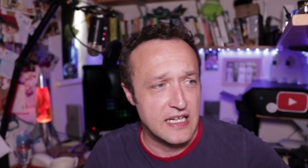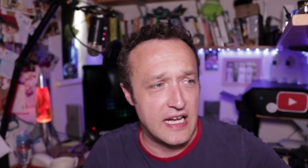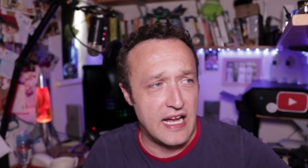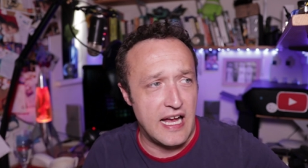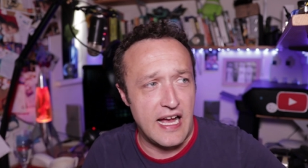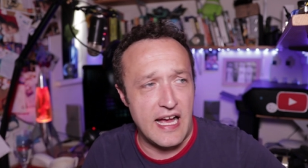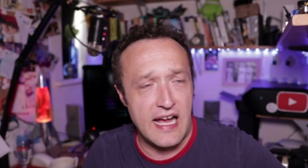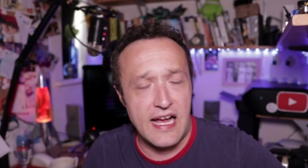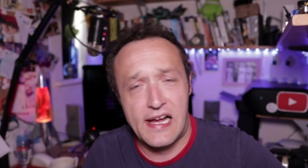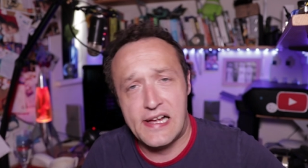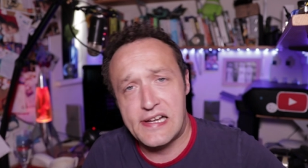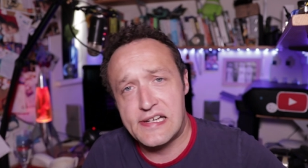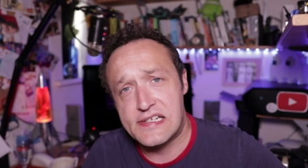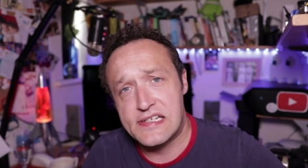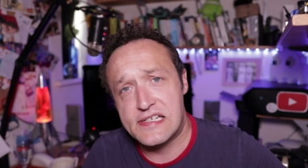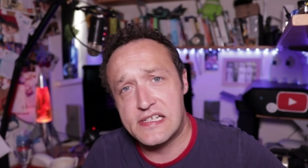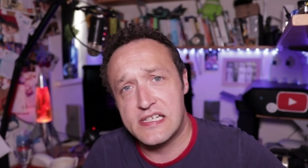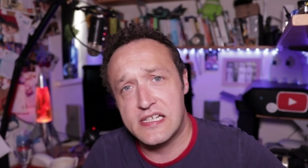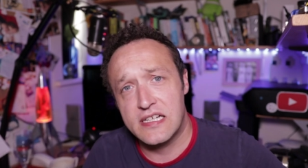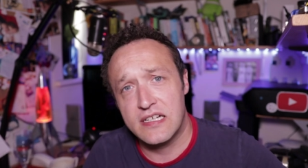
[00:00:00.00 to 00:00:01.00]

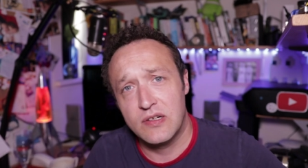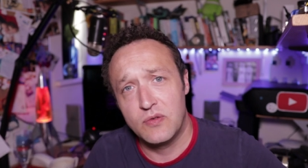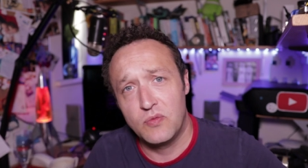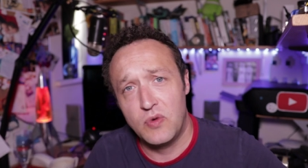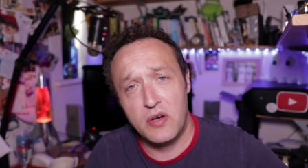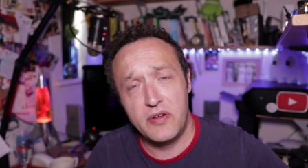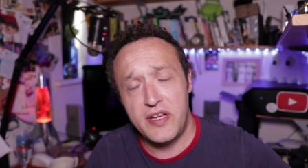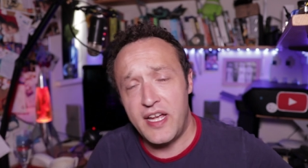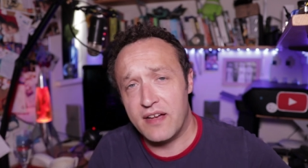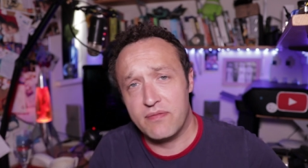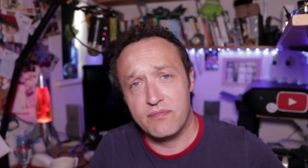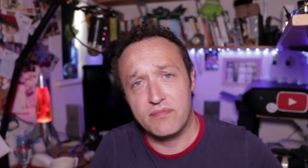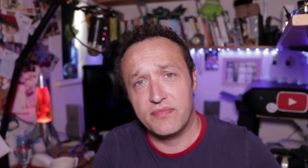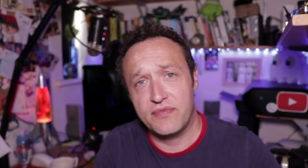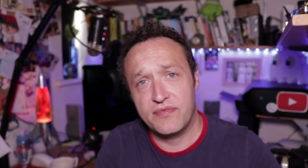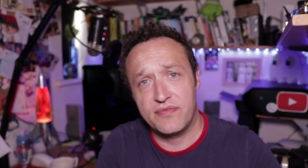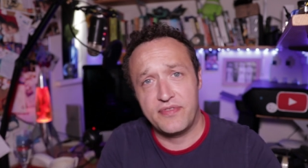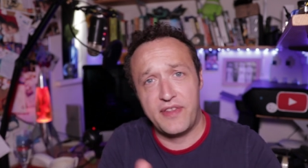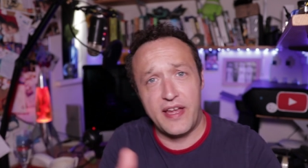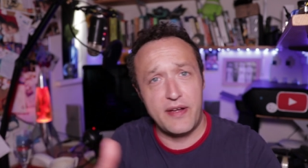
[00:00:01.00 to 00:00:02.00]
And well, yeah,
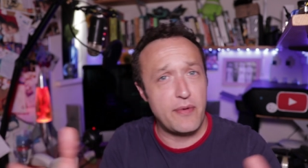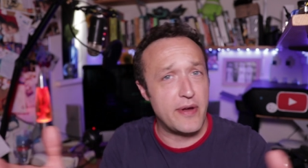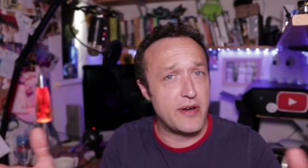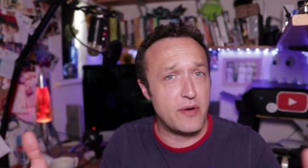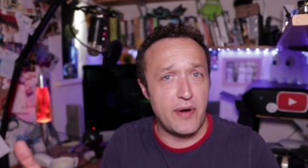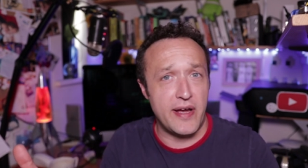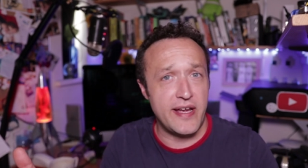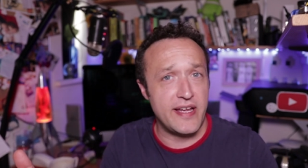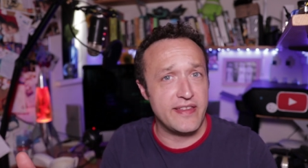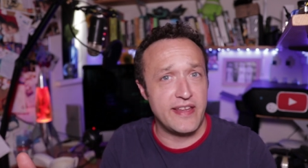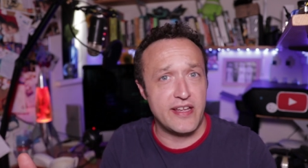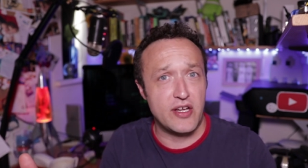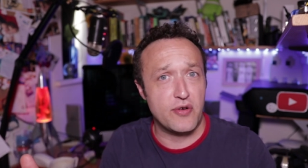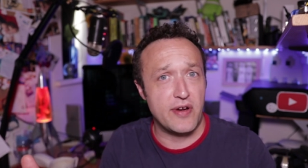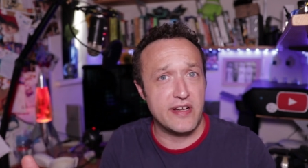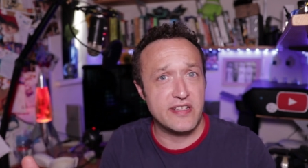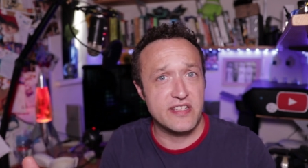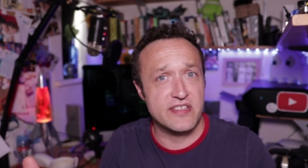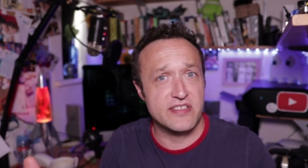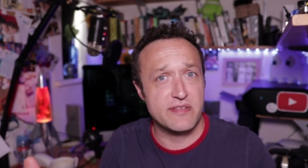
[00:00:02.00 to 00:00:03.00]
they went away and they
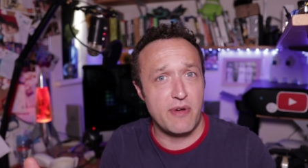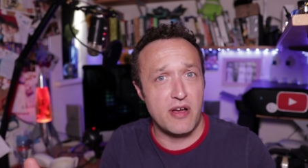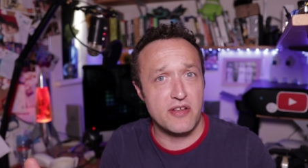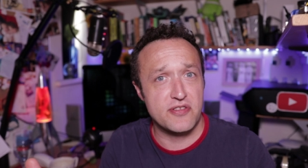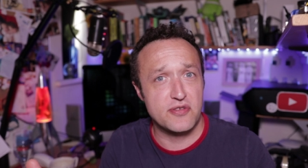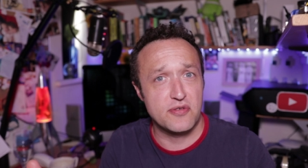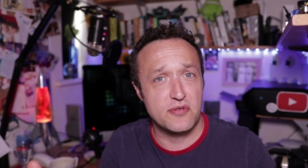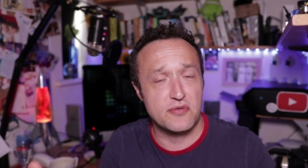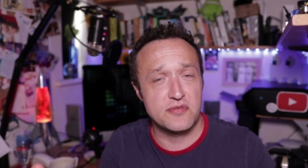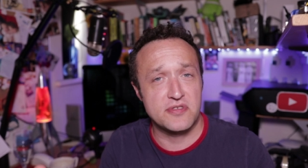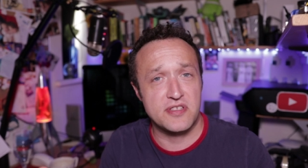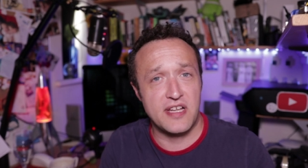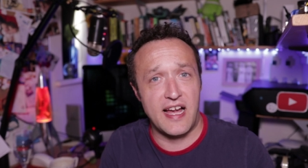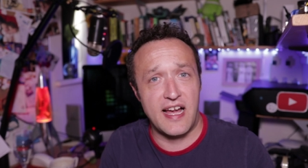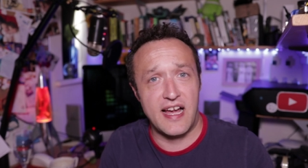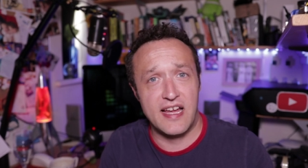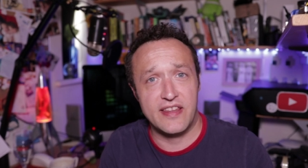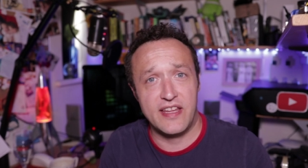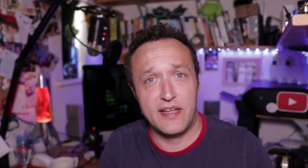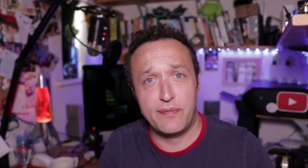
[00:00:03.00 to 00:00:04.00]
created some articles
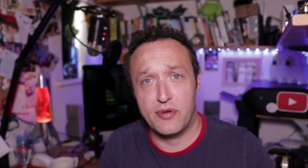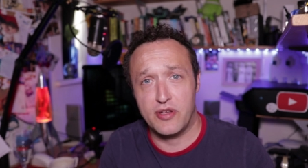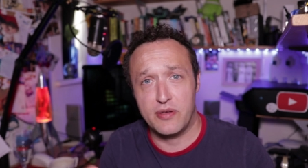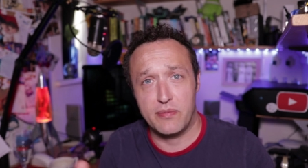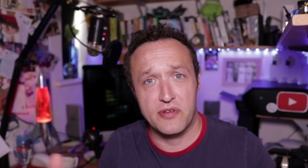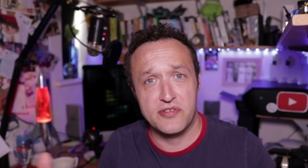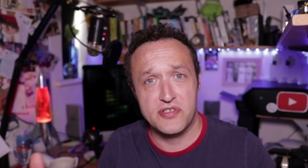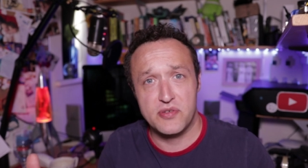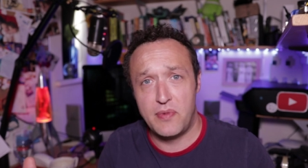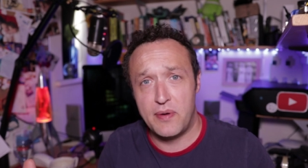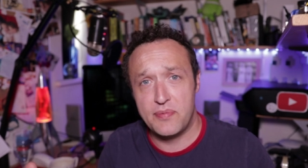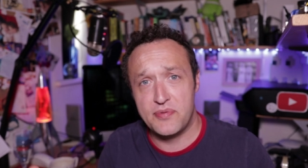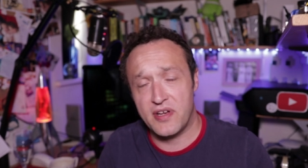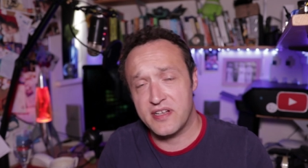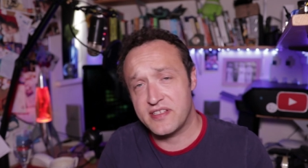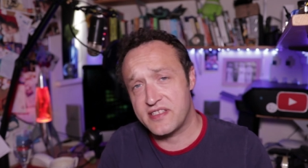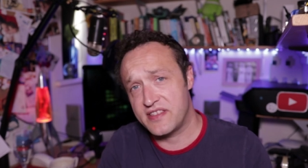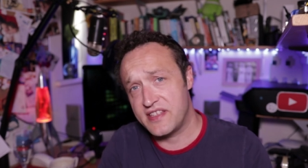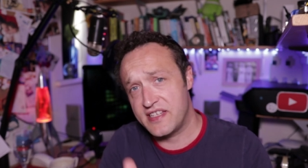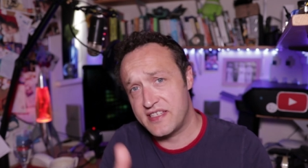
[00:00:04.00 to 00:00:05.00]
and they put them on some
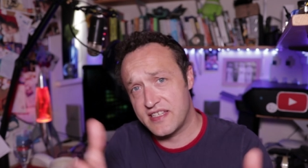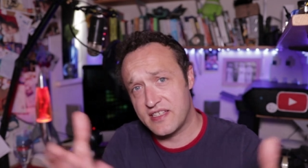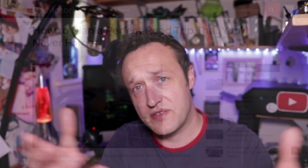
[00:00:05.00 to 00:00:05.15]
websites, and this